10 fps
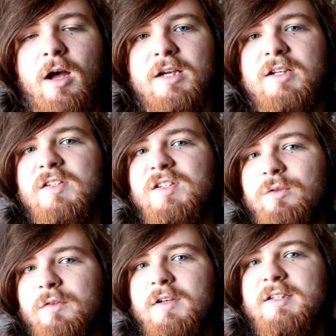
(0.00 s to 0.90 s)
I can
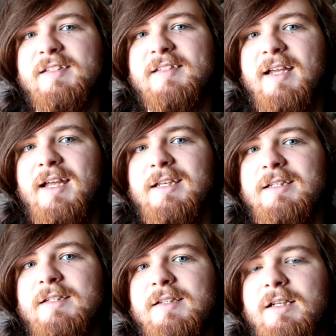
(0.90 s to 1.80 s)
sort of
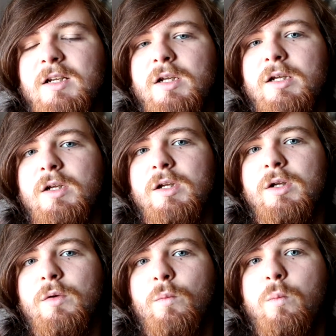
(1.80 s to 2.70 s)
understand
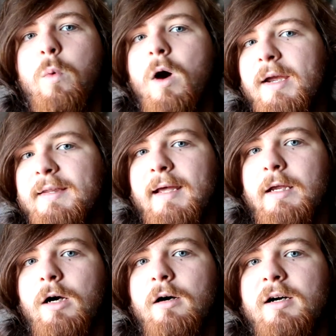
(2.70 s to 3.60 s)
why they
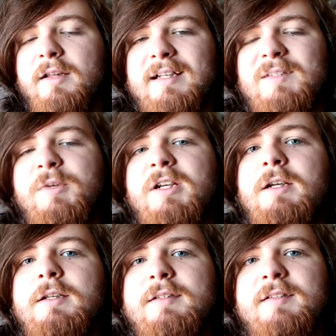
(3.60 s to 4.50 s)
are, and that's
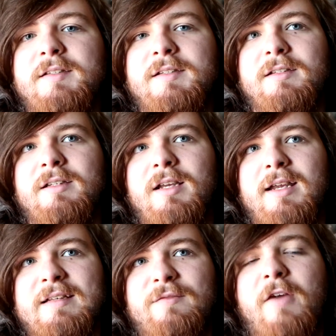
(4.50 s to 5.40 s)
because
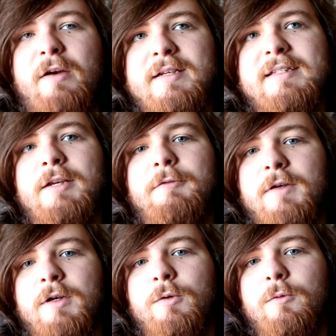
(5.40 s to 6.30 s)
it's very
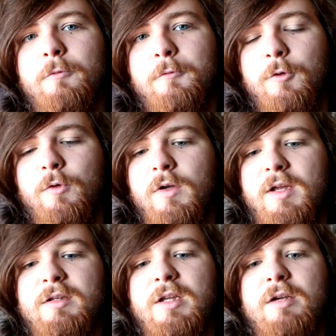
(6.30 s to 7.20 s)
difficult for
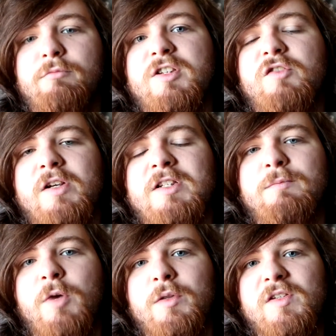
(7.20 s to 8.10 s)
a restricted
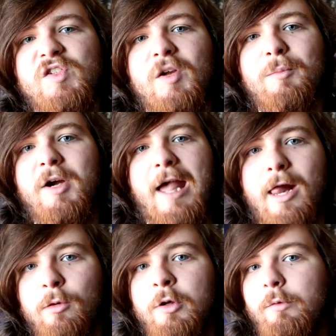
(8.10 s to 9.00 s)
mode that's done by
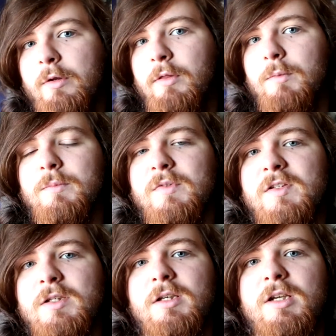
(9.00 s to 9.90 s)
algorithms